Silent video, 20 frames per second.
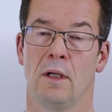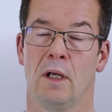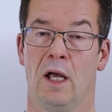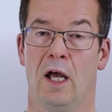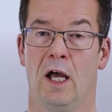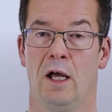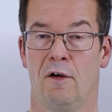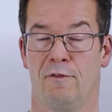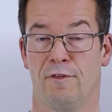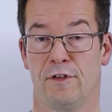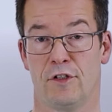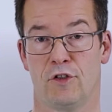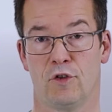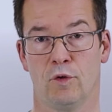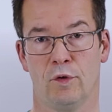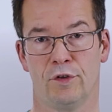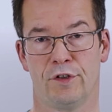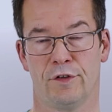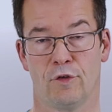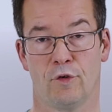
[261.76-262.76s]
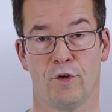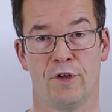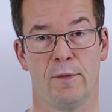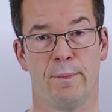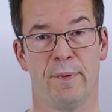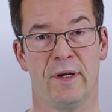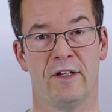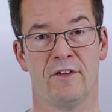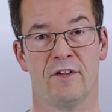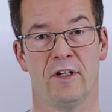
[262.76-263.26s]
obviously George was already
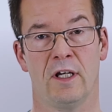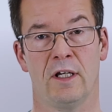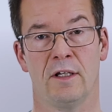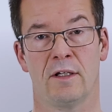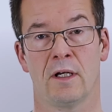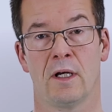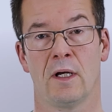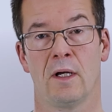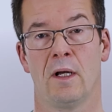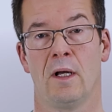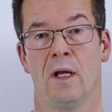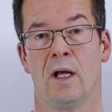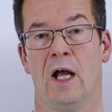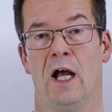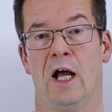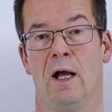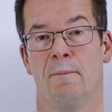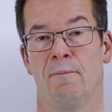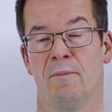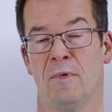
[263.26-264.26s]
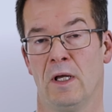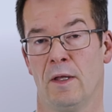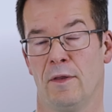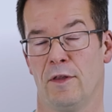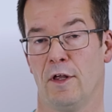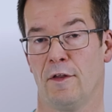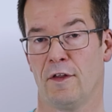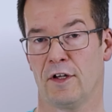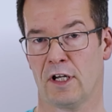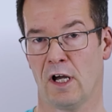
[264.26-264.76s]
pitted,
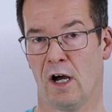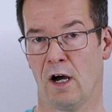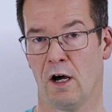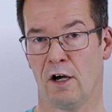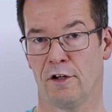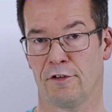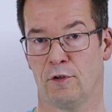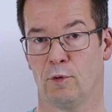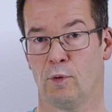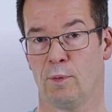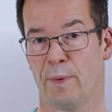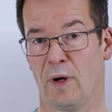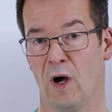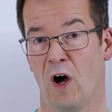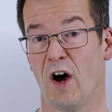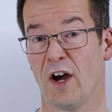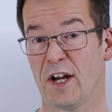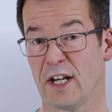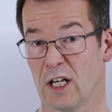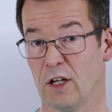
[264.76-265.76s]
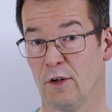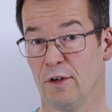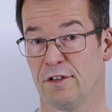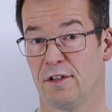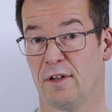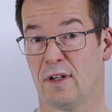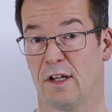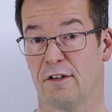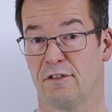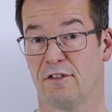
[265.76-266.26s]
the other cars that were behind Lewis
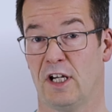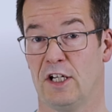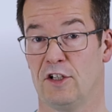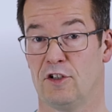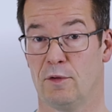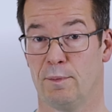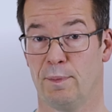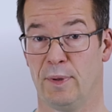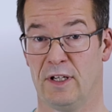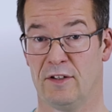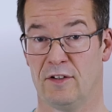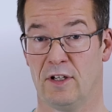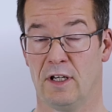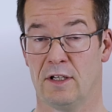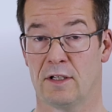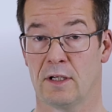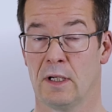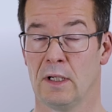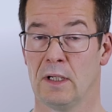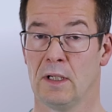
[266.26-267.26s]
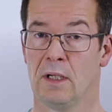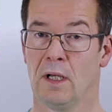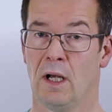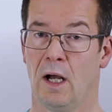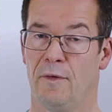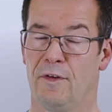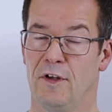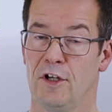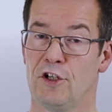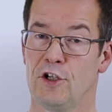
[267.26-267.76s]
at that stage had pitted,
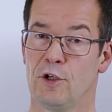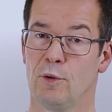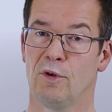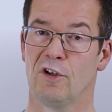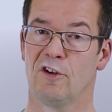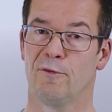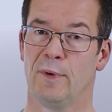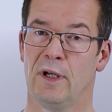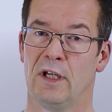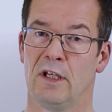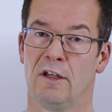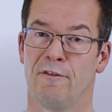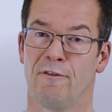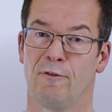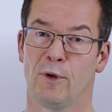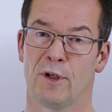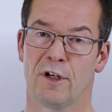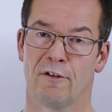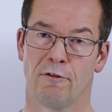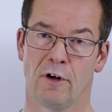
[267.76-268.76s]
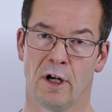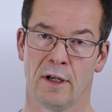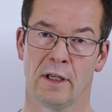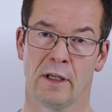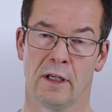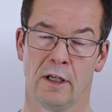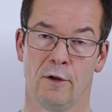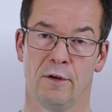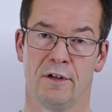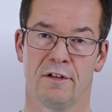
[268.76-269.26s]
and the issue would have been if we'd have
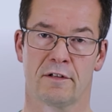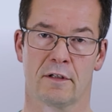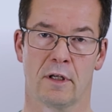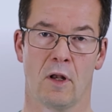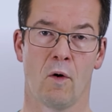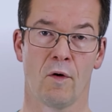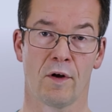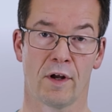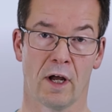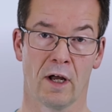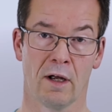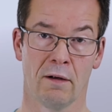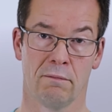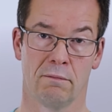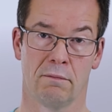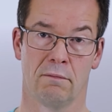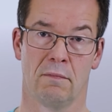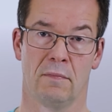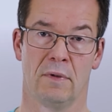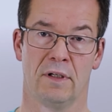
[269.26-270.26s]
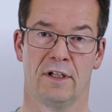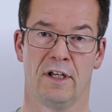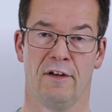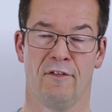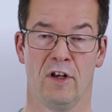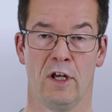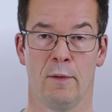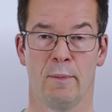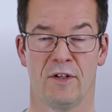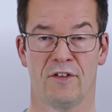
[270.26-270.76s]
run Lewis longer,
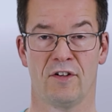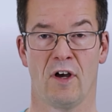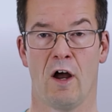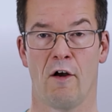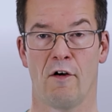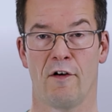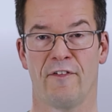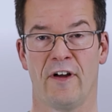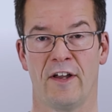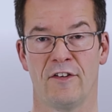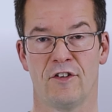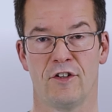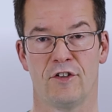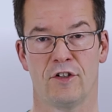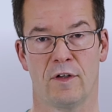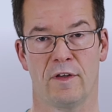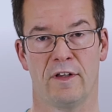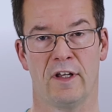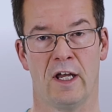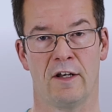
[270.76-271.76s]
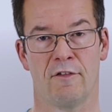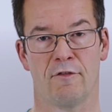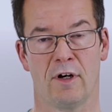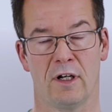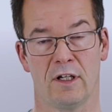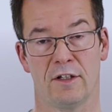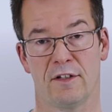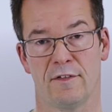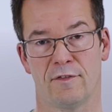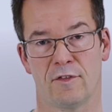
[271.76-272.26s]
given him a tyre advantage at the end
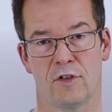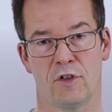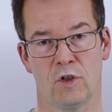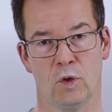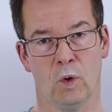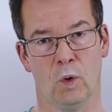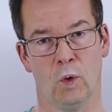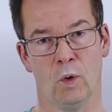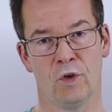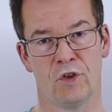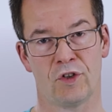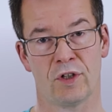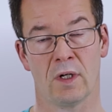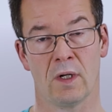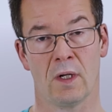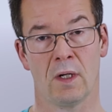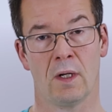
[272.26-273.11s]
relative to George,